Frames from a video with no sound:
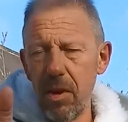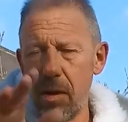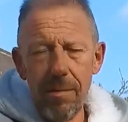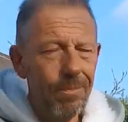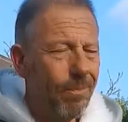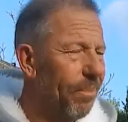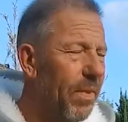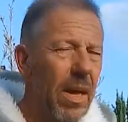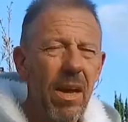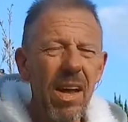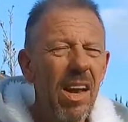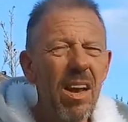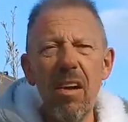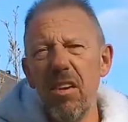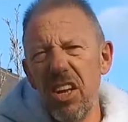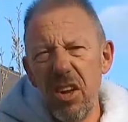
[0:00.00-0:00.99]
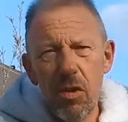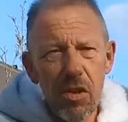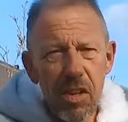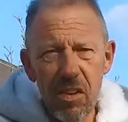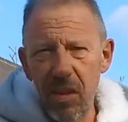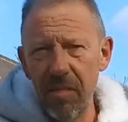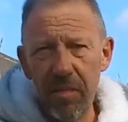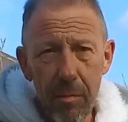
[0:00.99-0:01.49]
So a load of
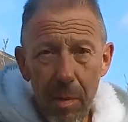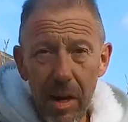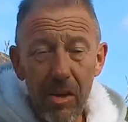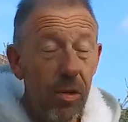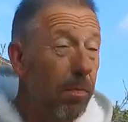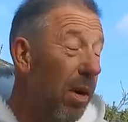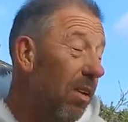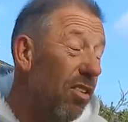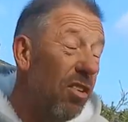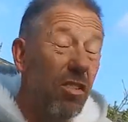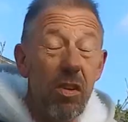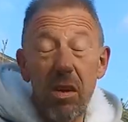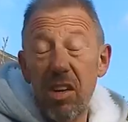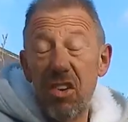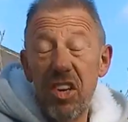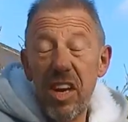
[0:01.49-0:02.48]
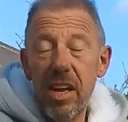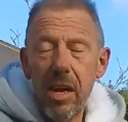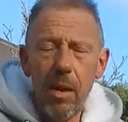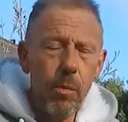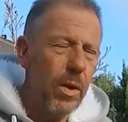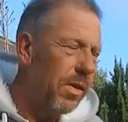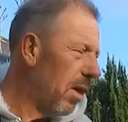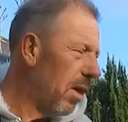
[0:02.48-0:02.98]
useless information, but I just thought I'd share that